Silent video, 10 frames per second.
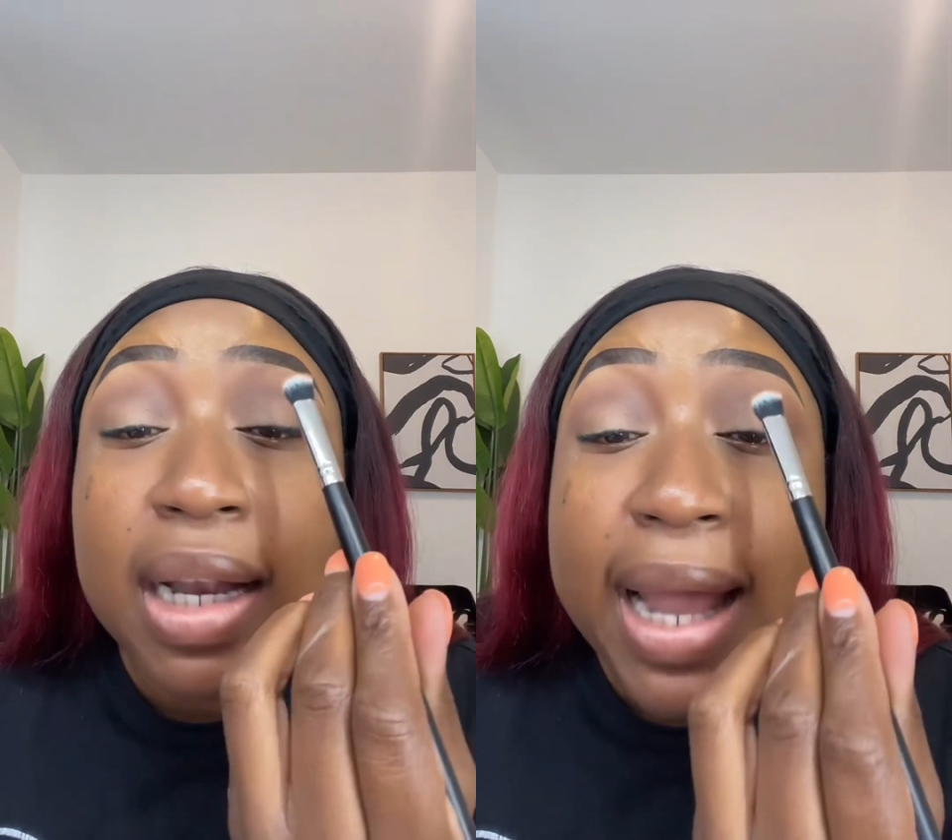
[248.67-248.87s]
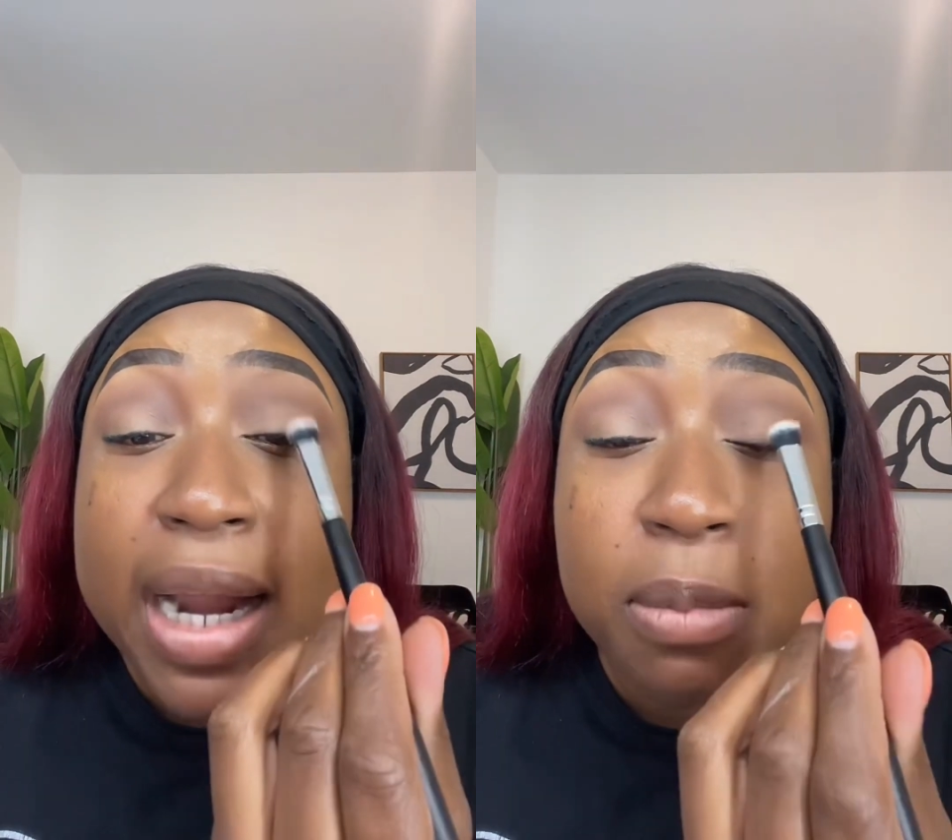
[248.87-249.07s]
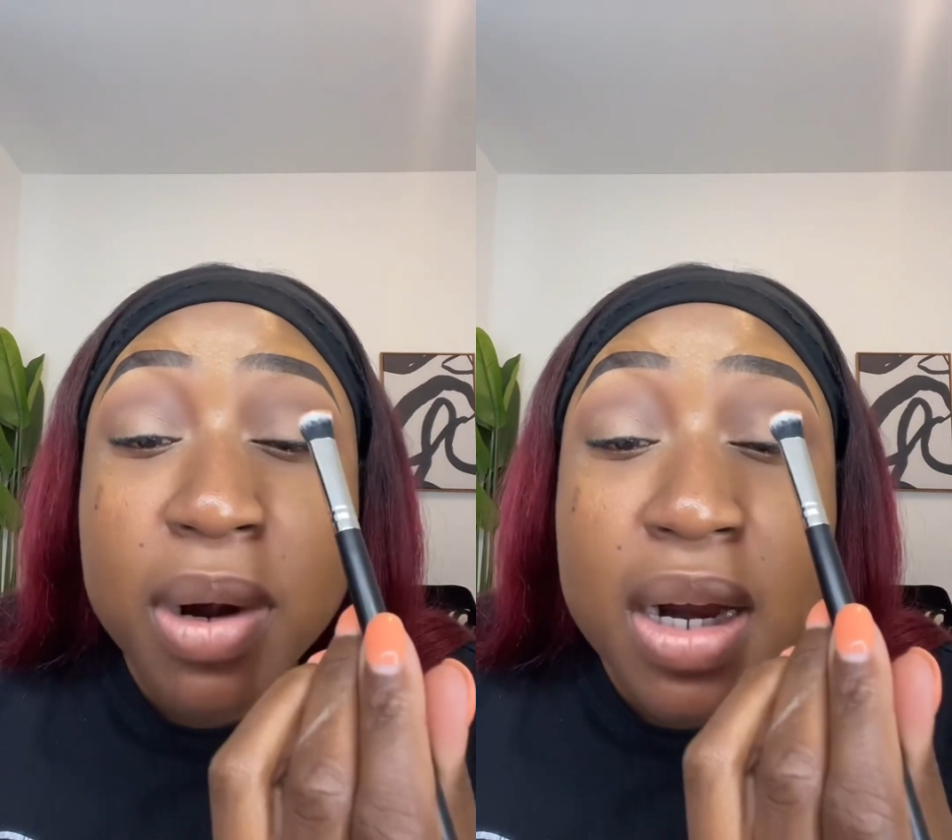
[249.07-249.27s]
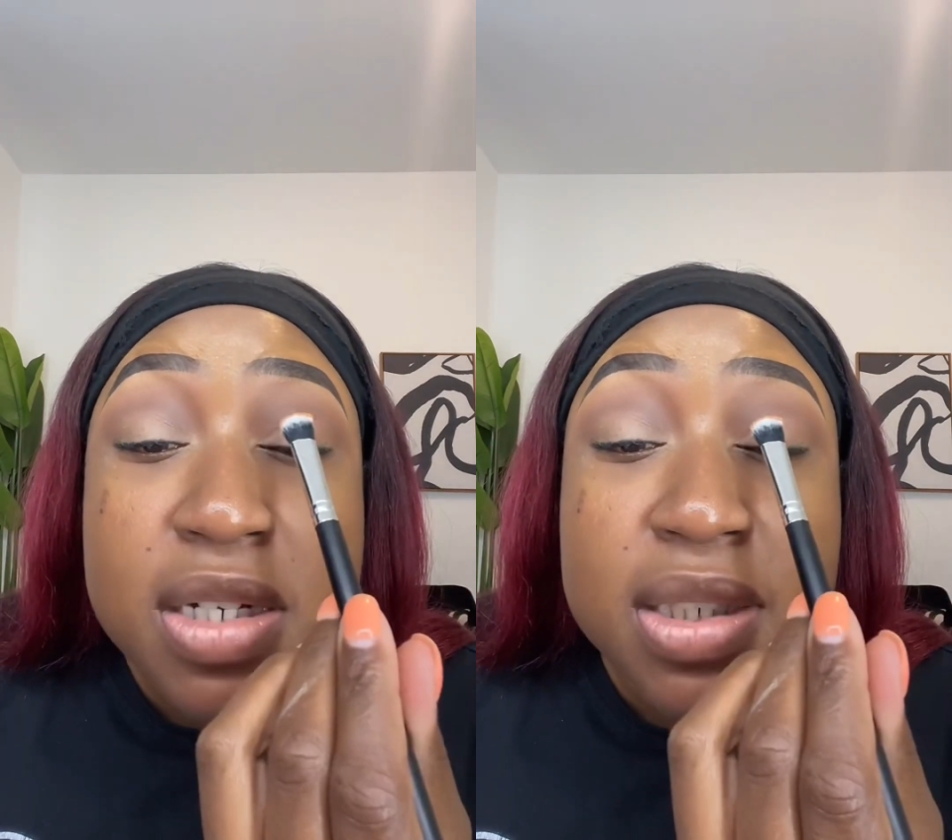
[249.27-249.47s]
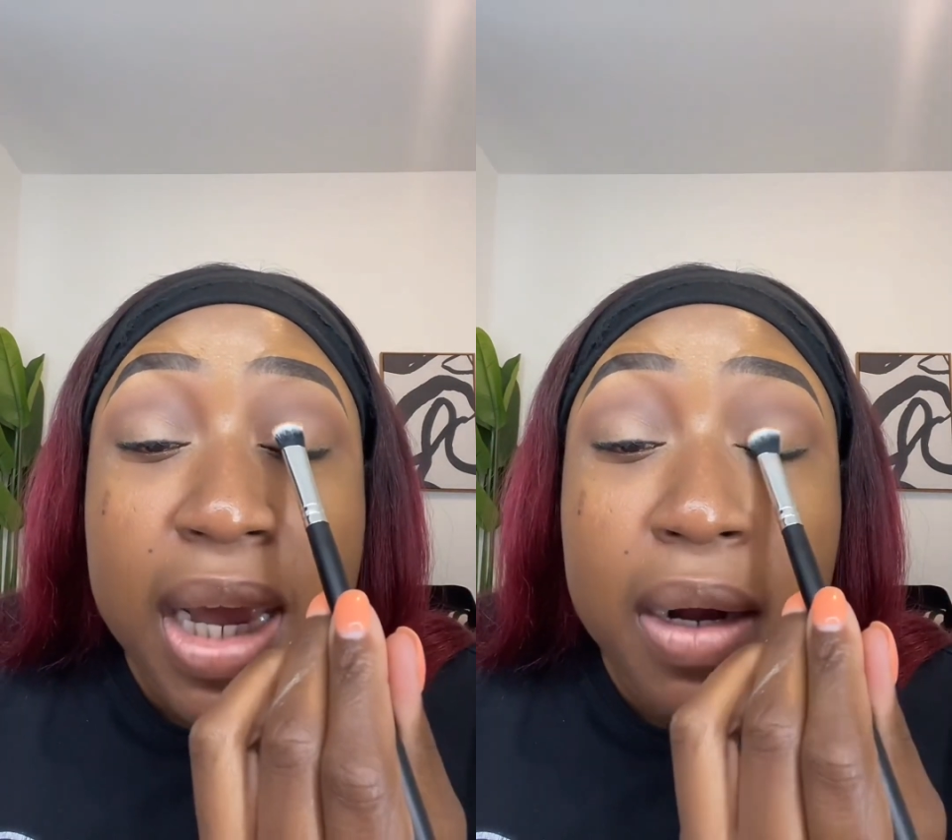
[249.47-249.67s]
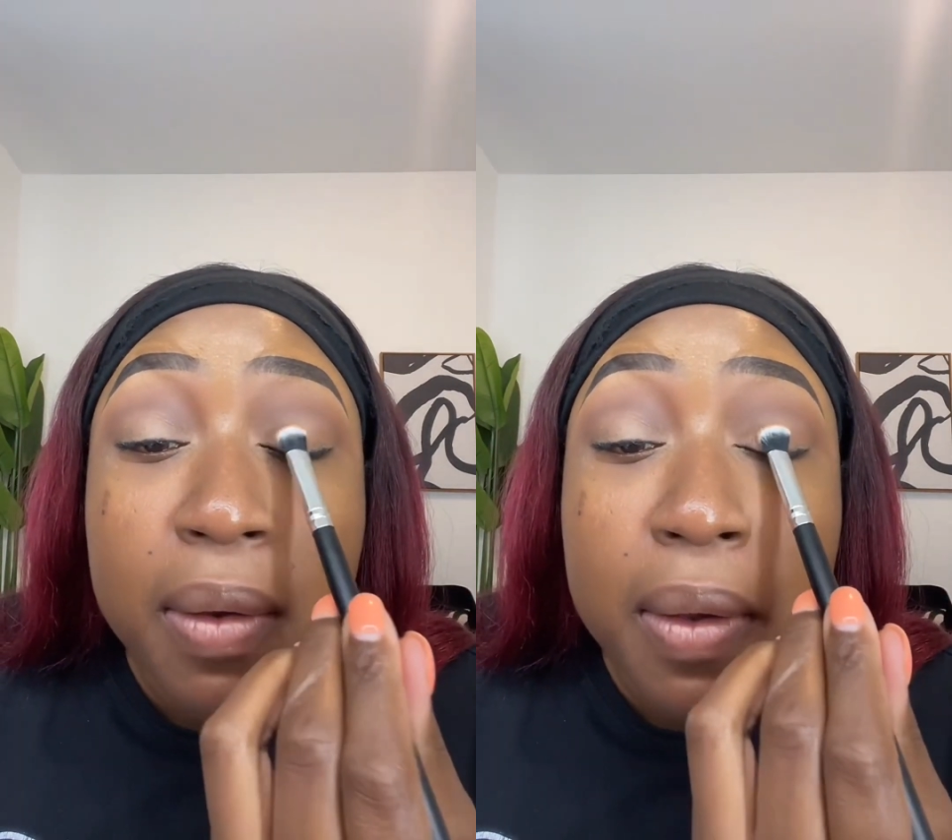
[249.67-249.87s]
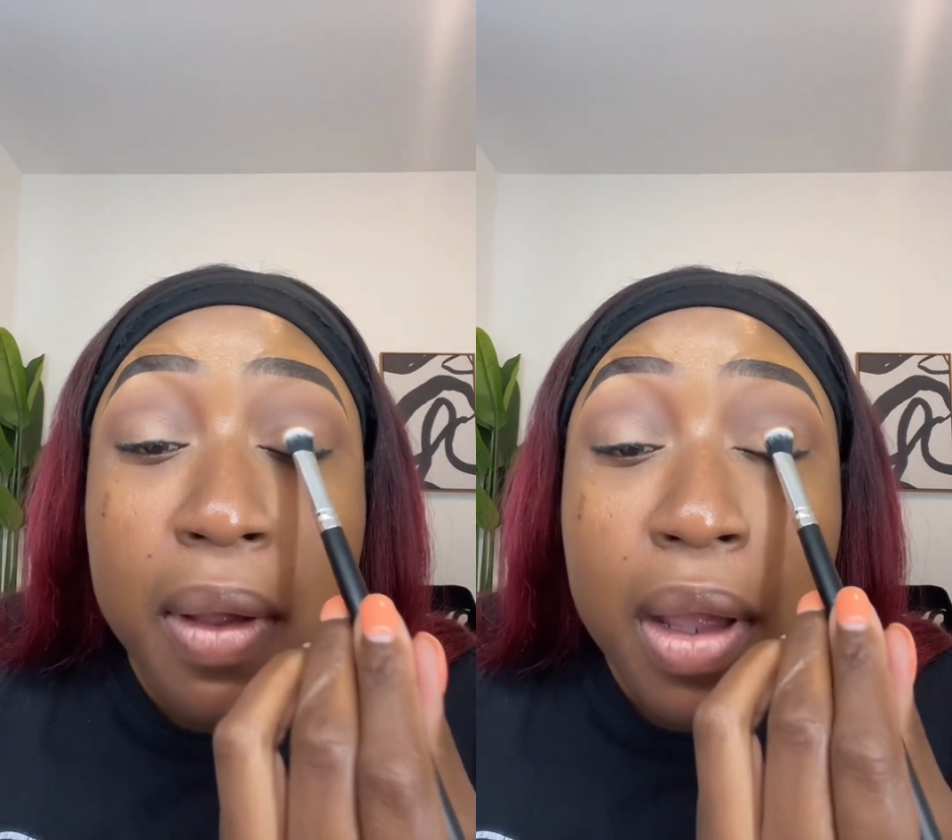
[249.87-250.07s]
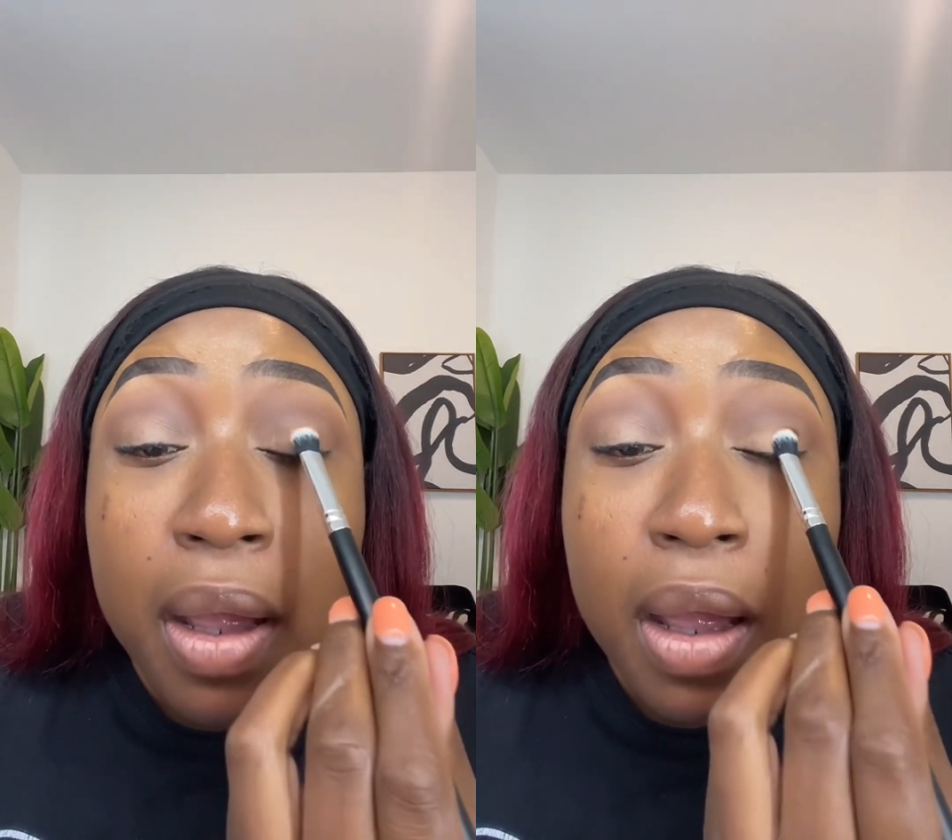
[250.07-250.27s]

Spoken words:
Next, I'm going to